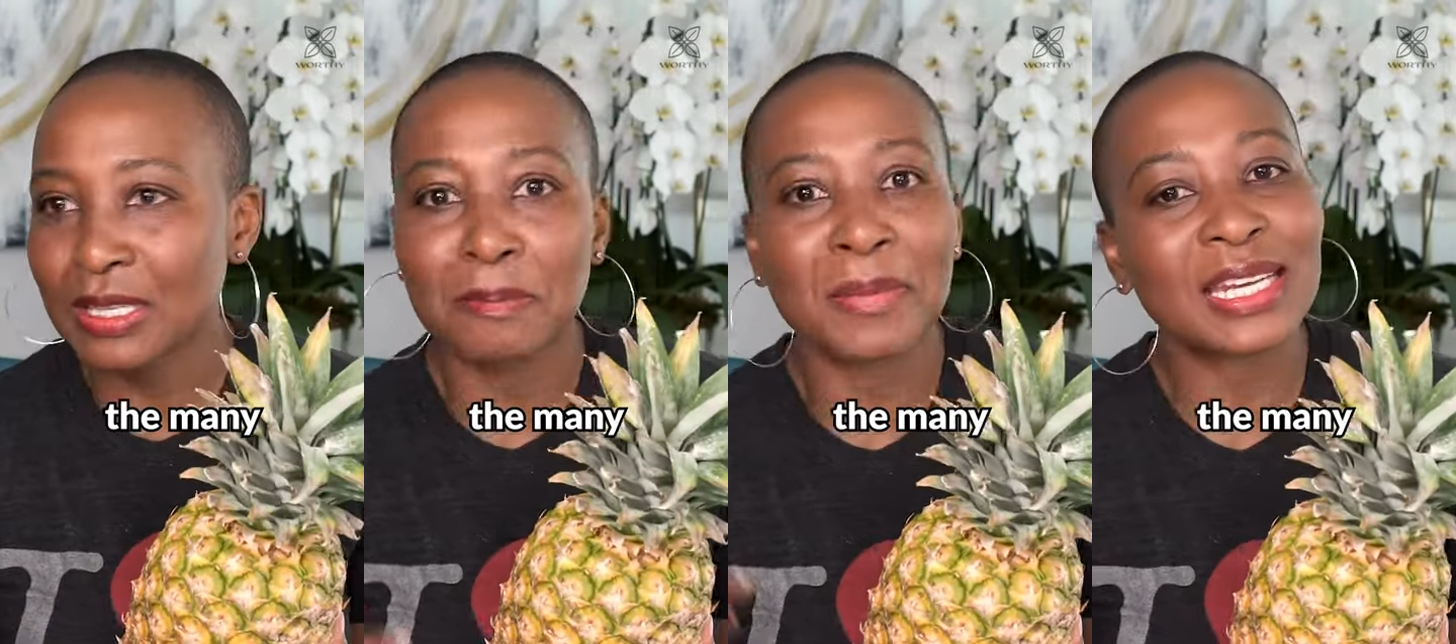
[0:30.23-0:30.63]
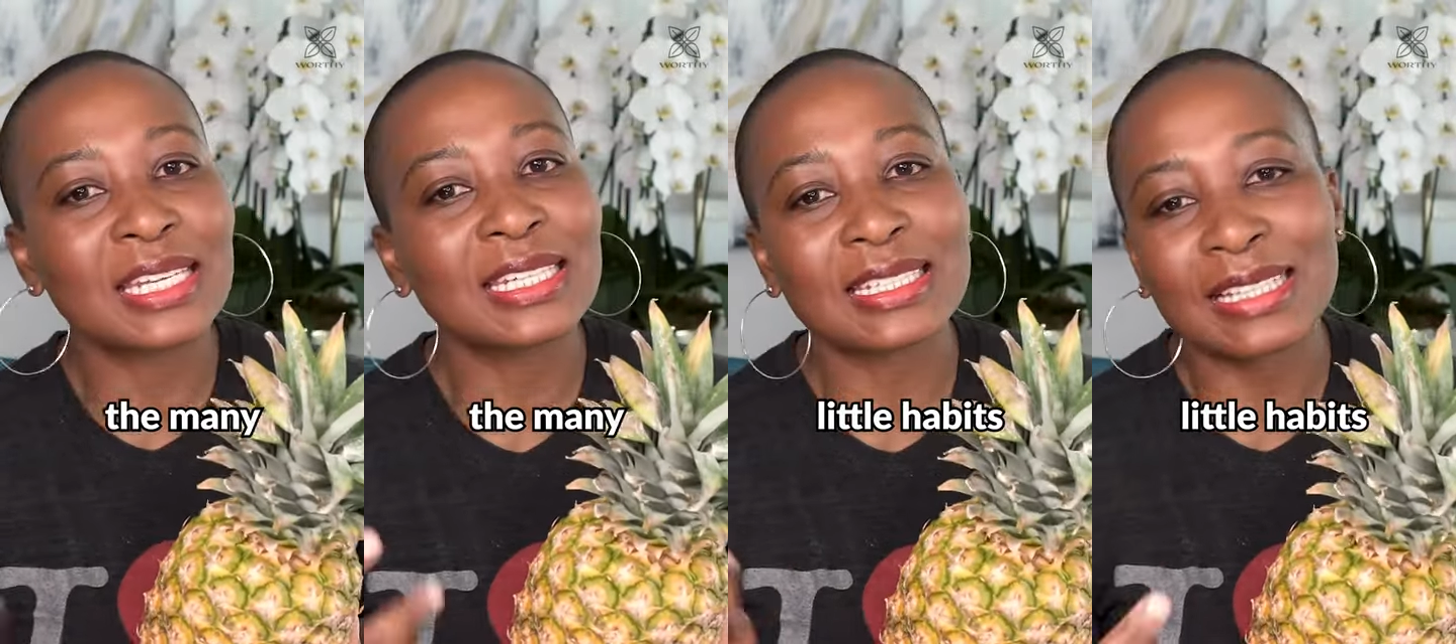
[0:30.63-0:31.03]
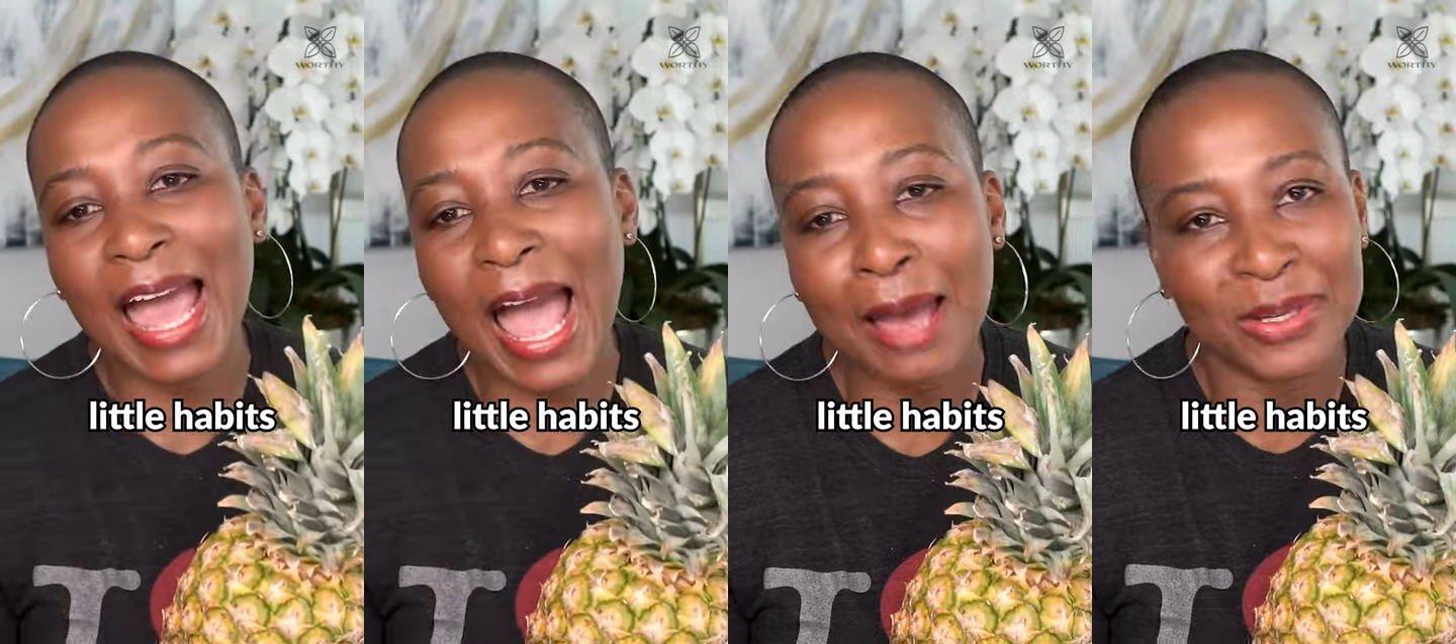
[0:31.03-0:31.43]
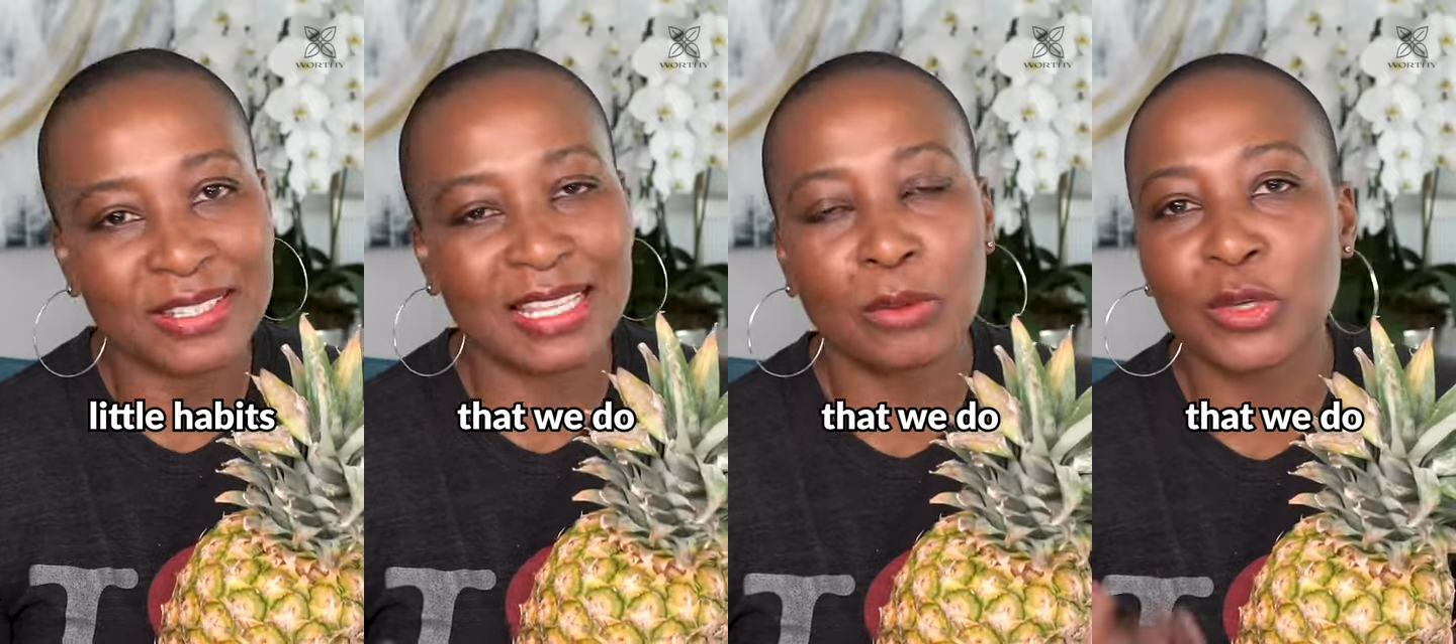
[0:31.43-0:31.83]
the many little
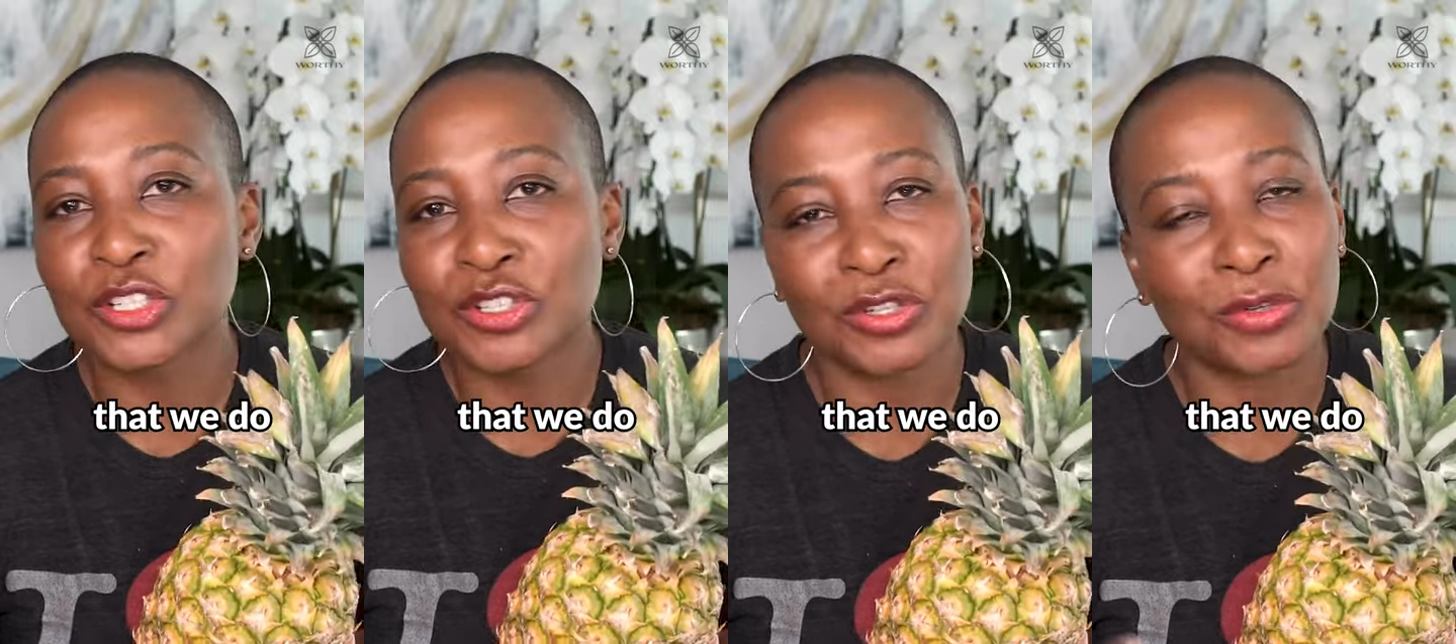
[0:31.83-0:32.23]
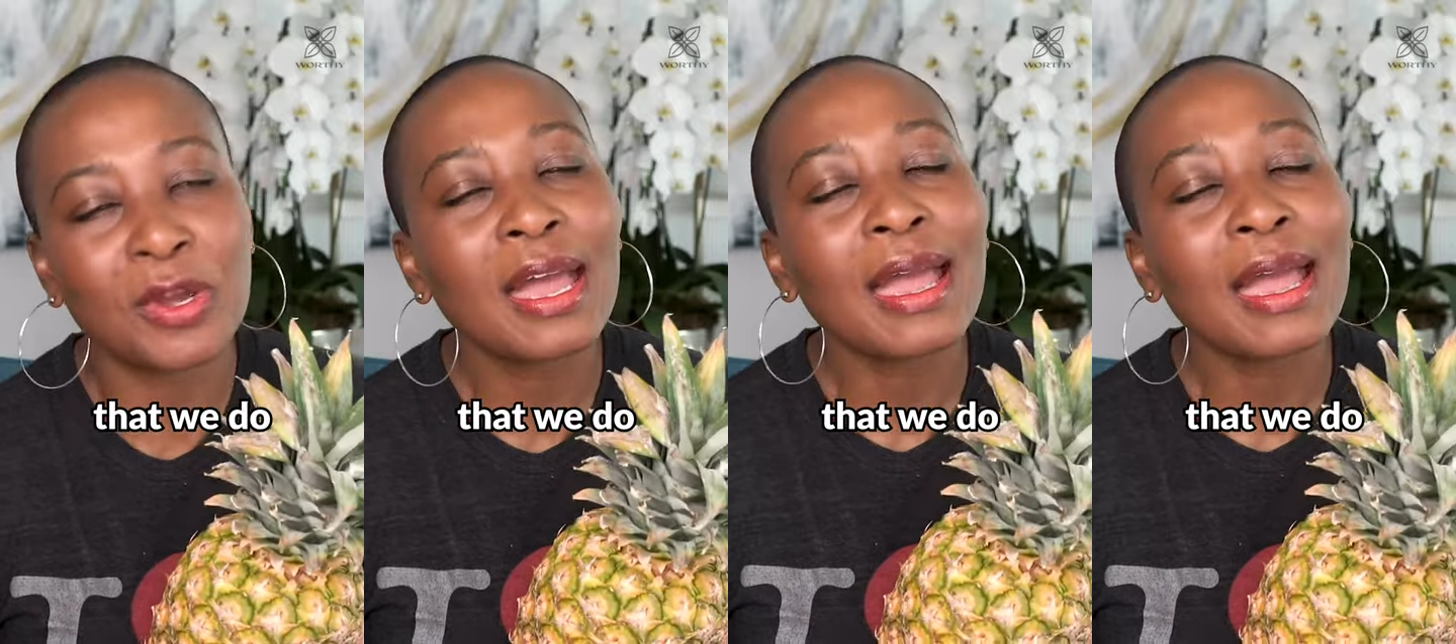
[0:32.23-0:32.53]
habits that we do